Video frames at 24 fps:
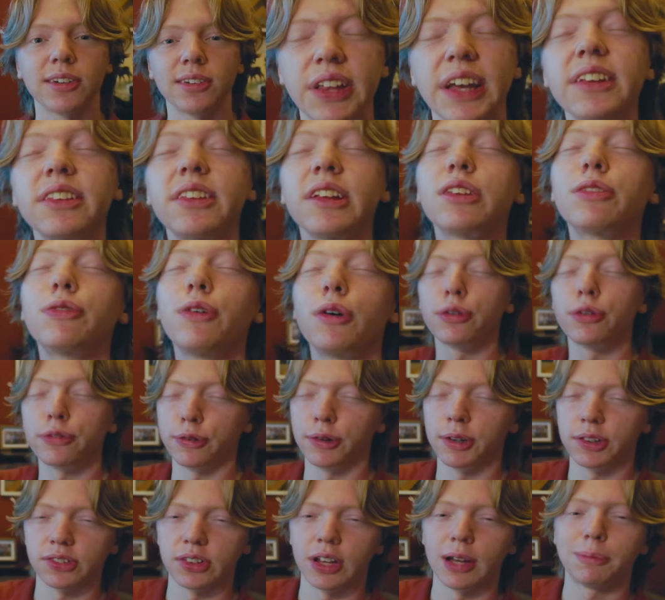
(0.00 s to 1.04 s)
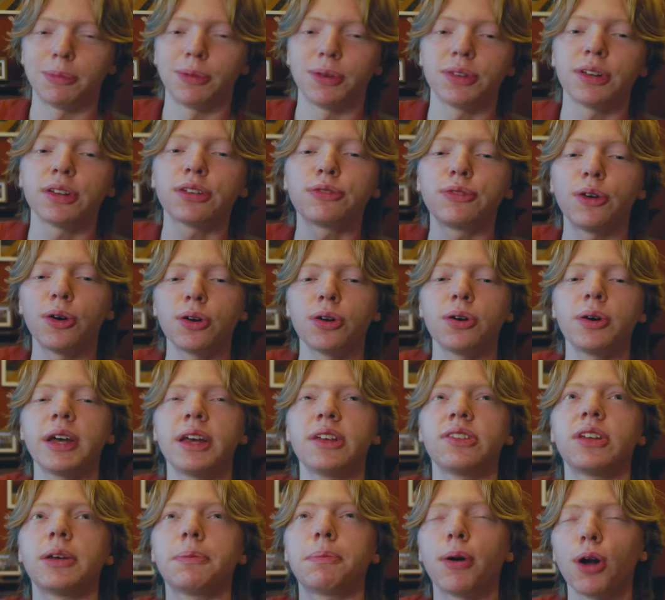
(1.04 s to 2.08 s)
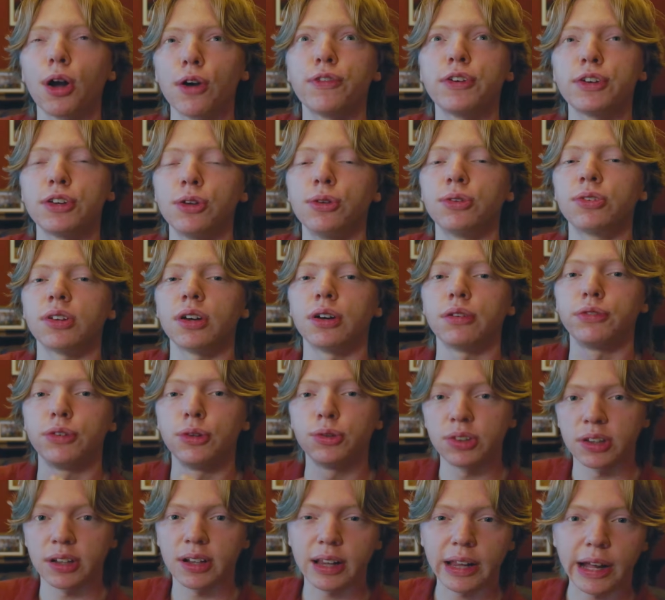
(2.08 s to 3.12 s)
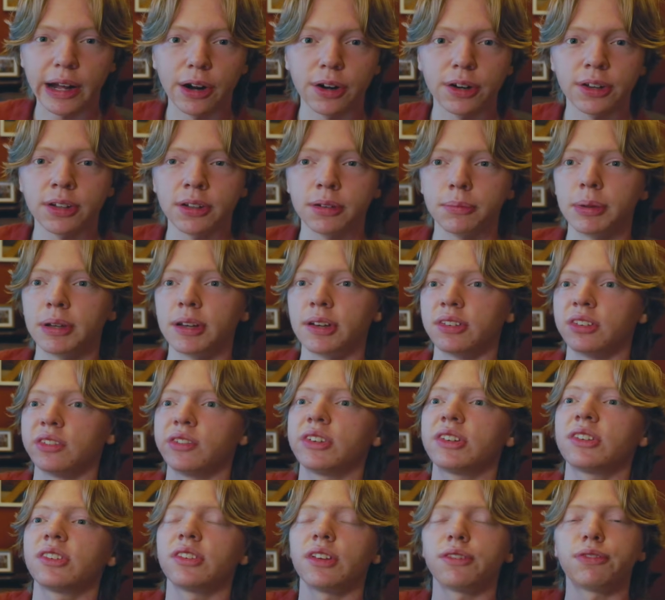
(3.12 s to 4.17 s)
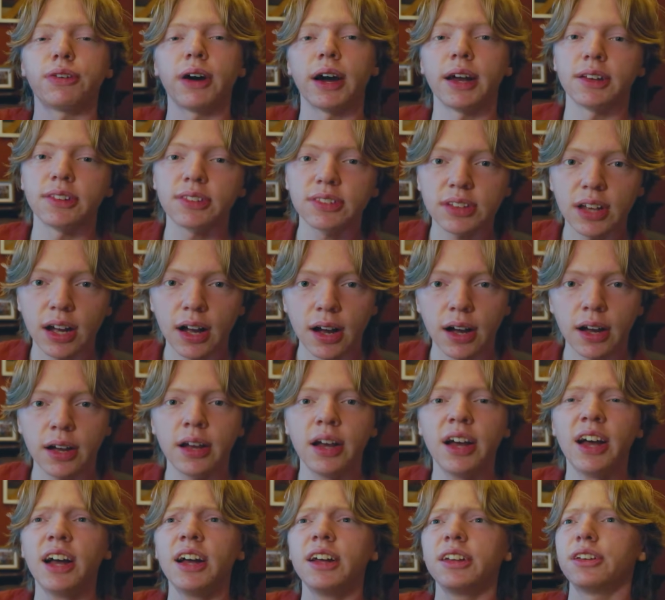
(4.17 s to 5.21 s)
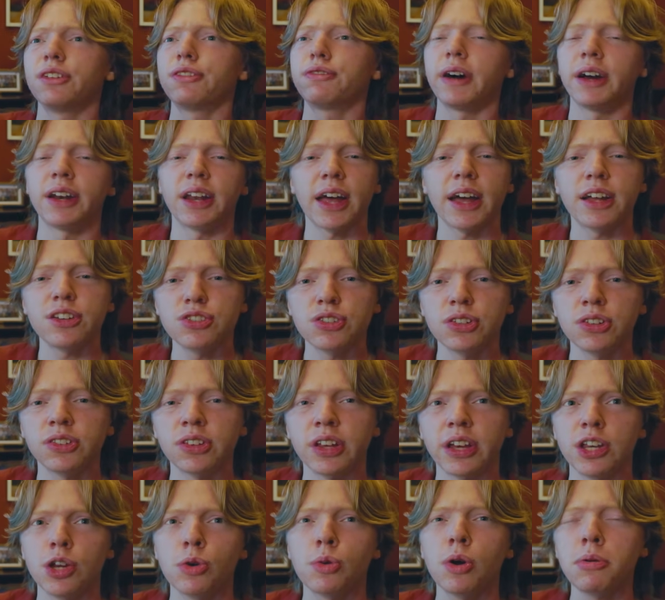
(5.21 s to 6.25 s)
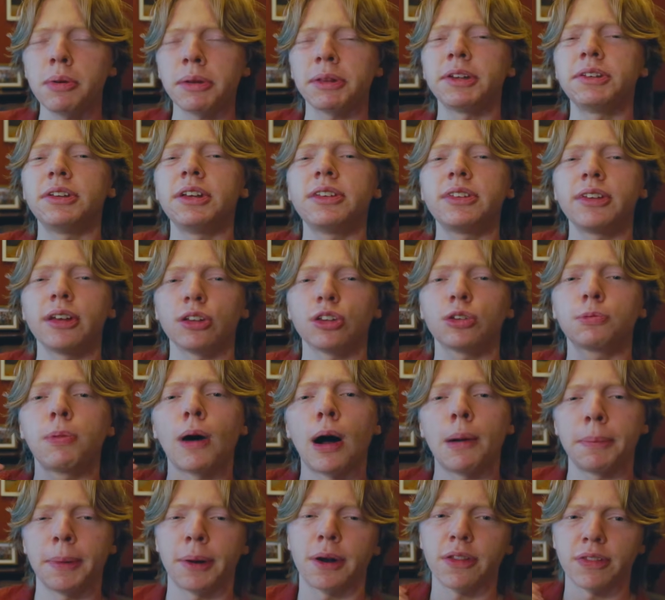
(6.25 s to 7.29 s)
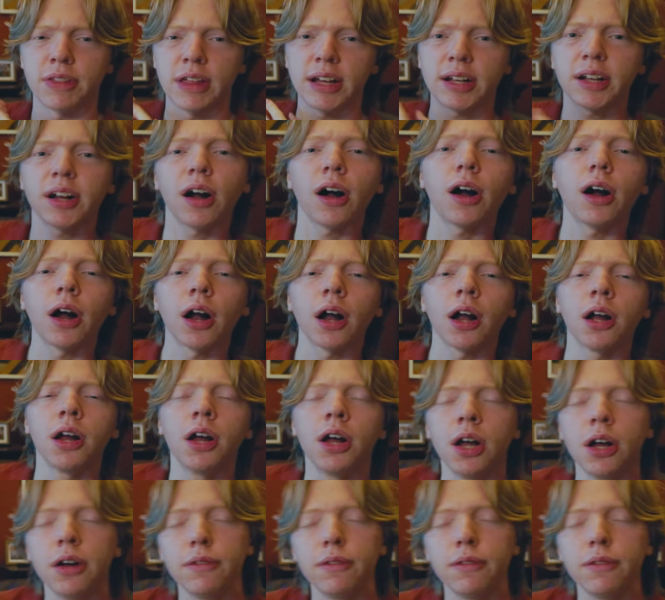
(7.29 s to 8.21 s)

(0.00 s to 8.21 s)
Take this for example. This photo is a perfect use of using clarity because of its defined sky, defined edges, and you want to make the details pop out of that car.